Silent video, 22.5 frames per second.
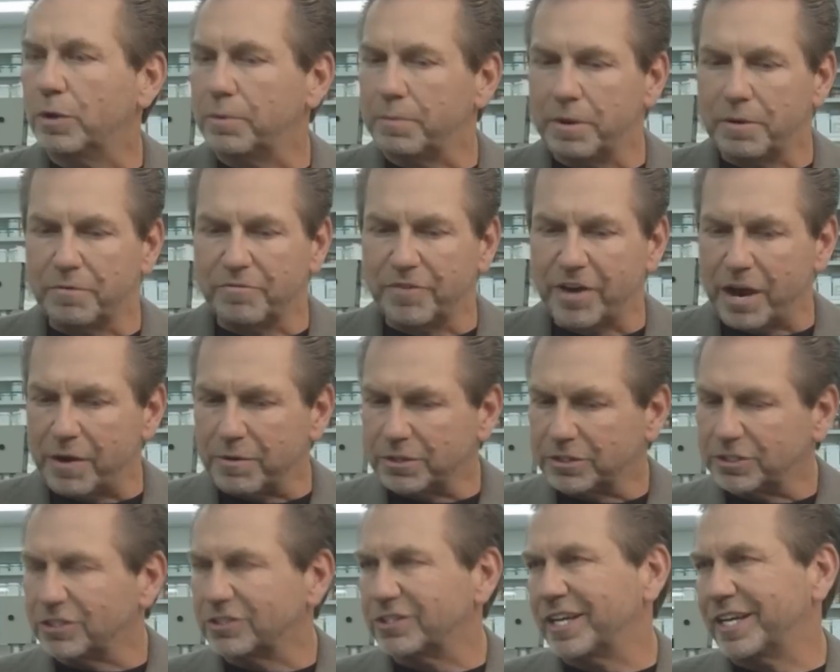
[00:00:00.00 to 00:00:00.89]
what about
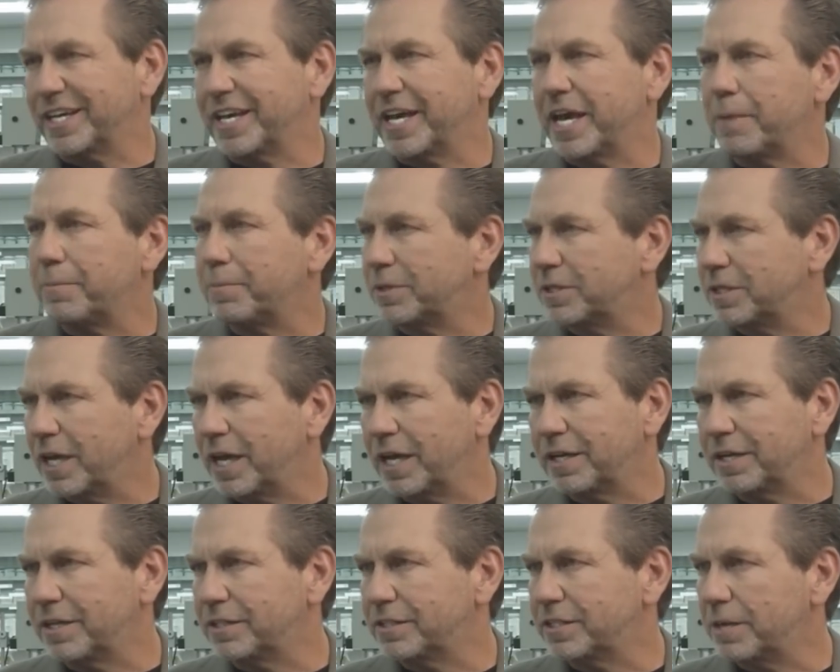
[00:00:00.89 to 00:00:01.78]
viruses like
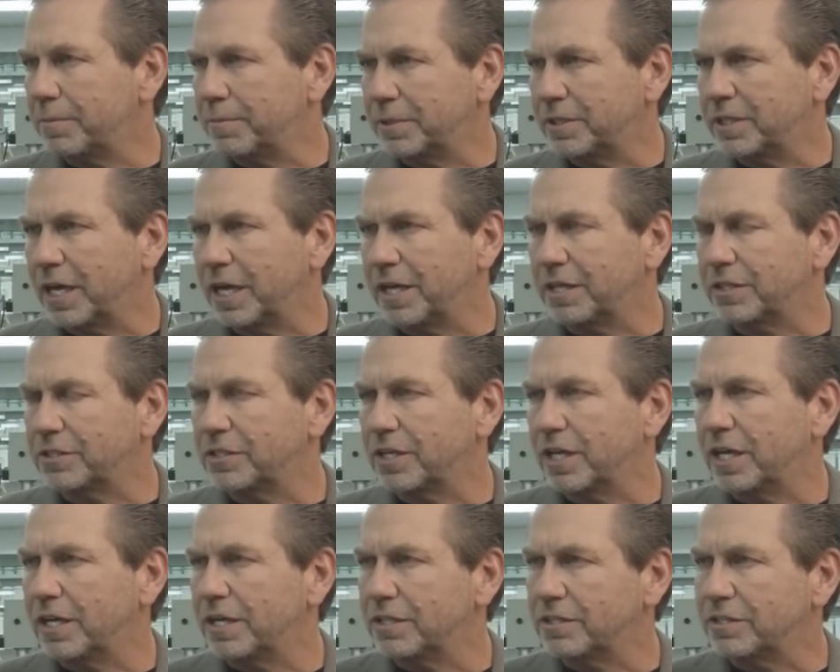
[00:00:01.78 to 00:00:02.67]
hepatitis, hepatitis
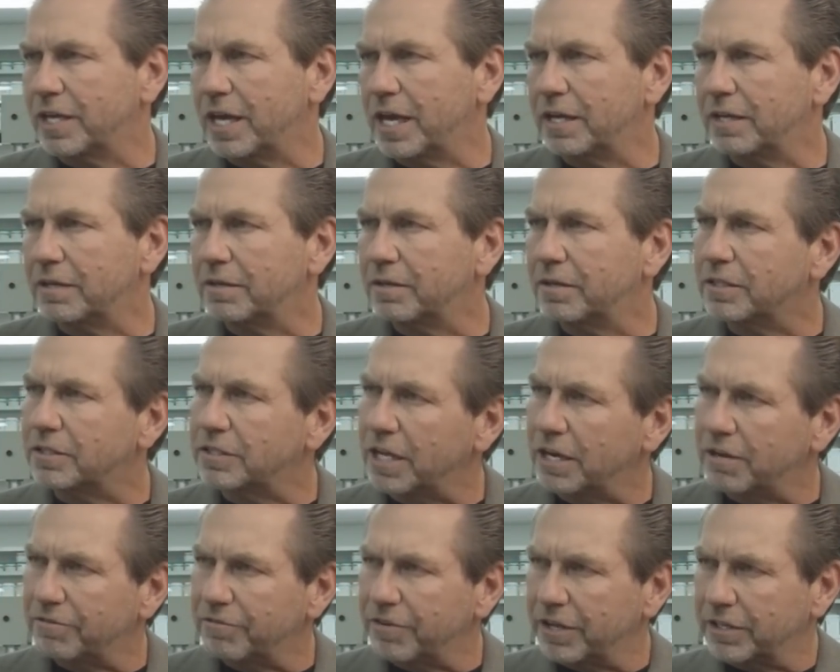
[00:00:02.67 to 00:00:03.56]
A? Does that is
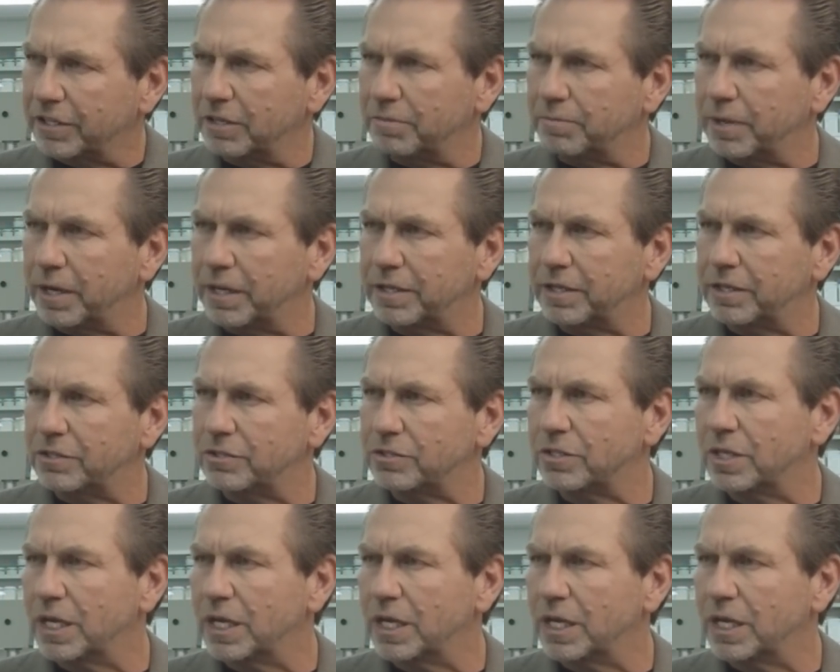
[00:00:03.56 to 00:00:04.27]
that affected by this?